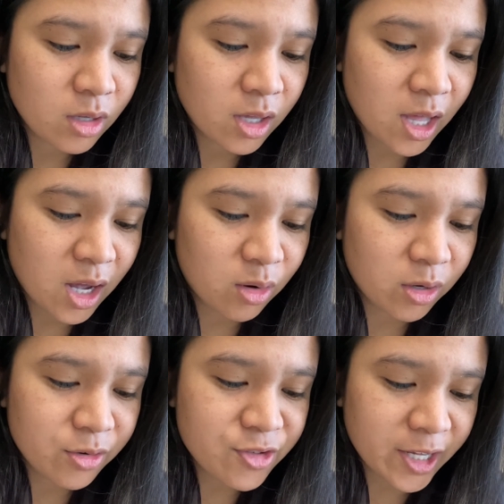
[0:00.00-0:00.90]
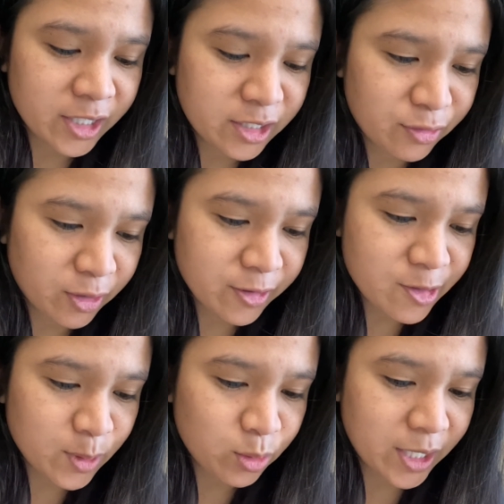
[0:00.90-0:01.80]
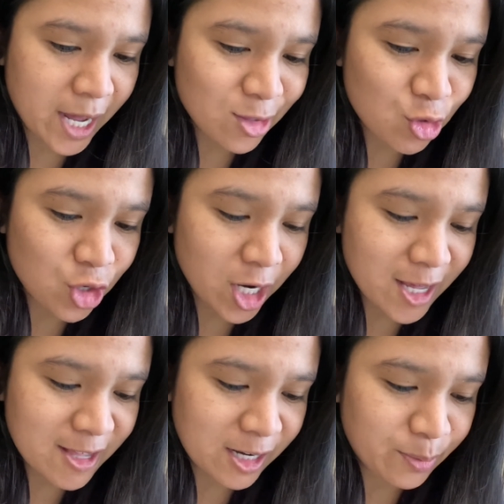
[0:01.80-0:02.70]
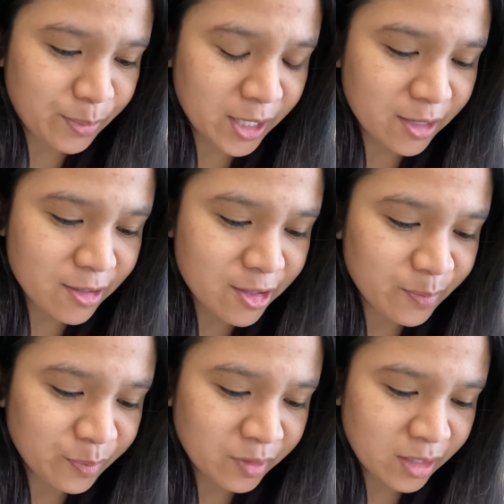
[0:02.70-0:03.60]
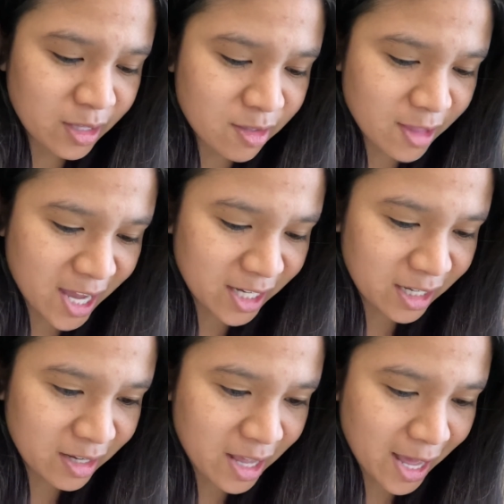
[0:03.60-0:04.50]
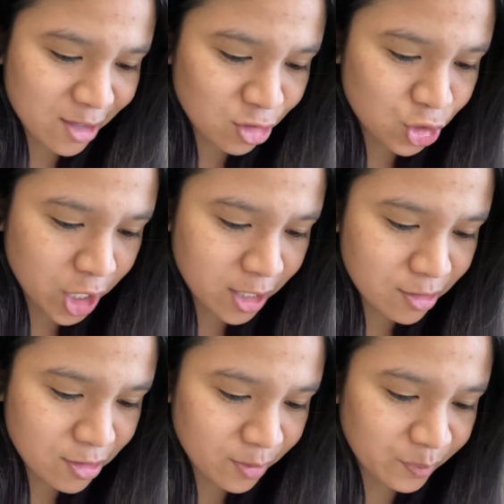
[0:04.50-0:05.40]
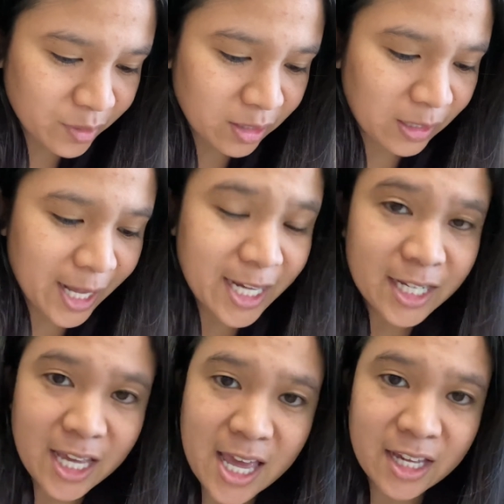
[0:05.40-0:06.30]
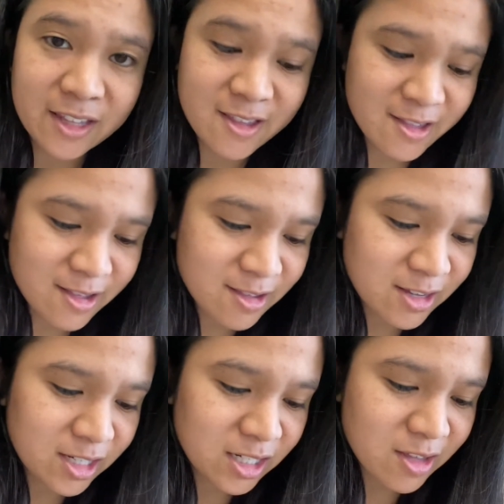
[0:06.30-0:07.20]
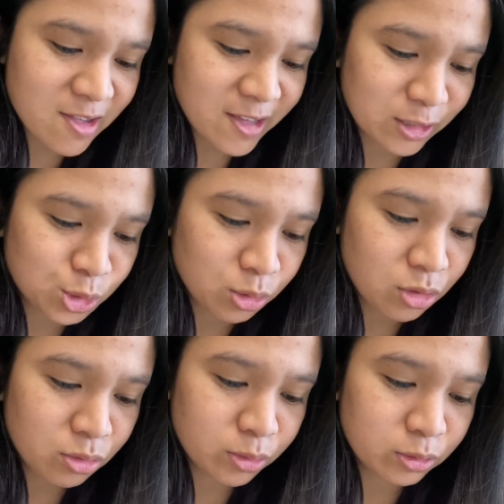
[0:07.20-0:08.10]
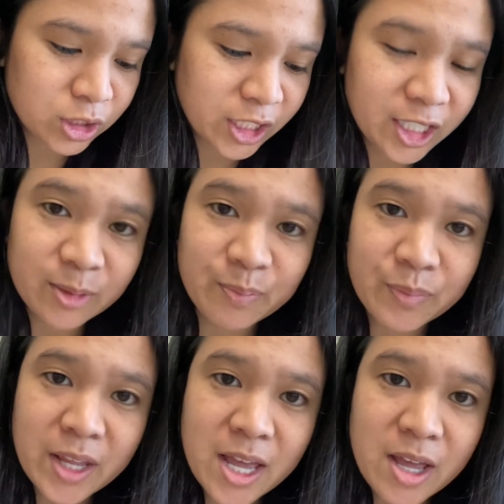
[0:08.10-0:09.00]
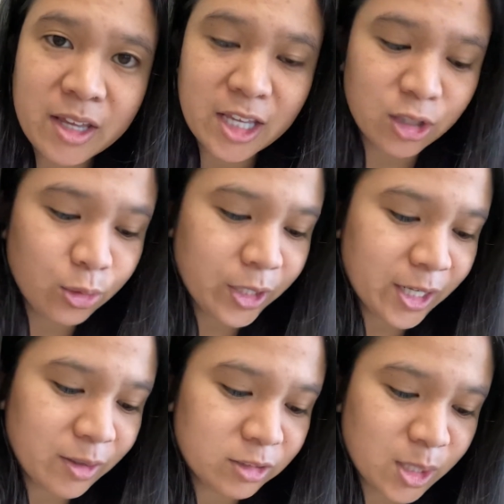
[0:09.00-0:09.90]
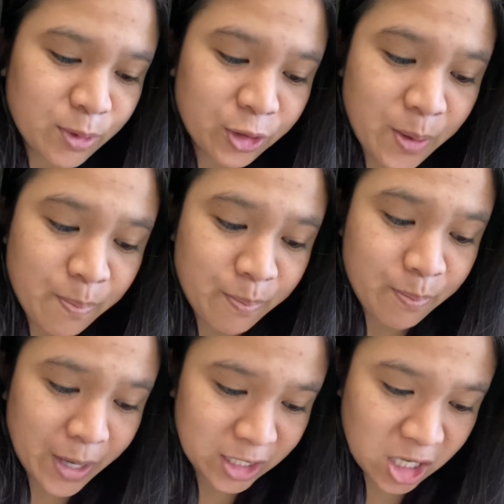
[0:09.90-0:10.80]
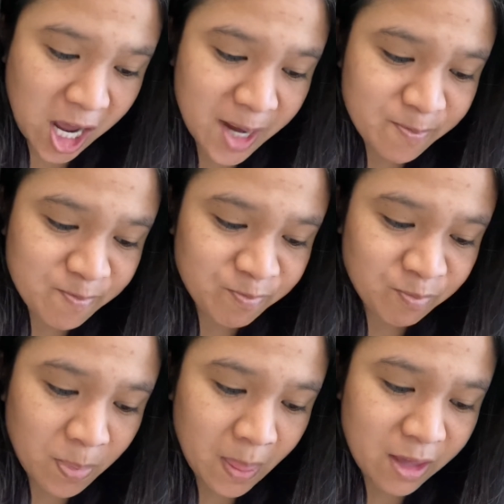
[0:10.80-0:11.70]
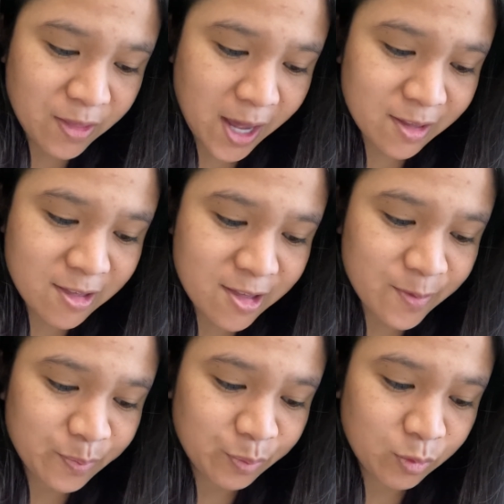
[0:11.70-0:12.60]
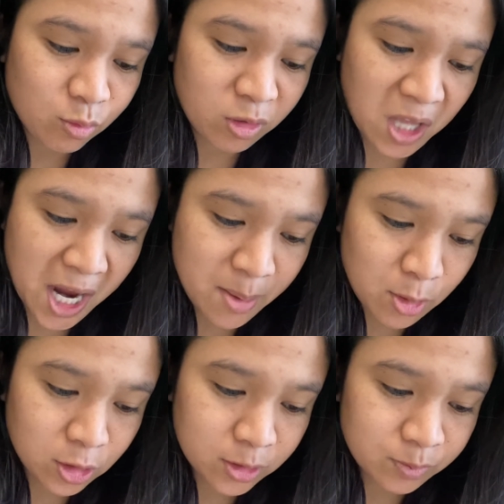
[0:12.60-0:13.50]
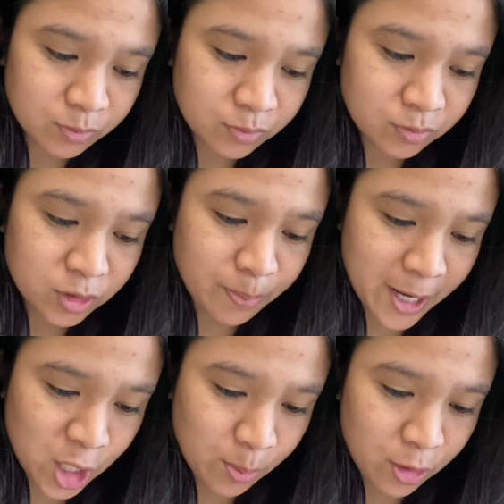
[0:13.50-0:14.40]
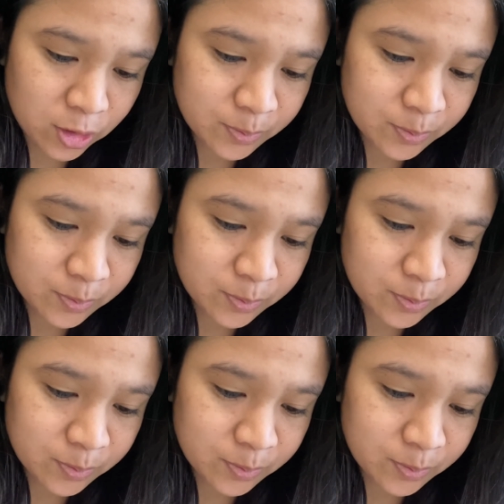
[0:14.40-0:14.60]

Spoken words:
Our second difference between SJs and NPs is that SJs like a consistent schedule routine, including typically bedtime, that's reliable, dependable.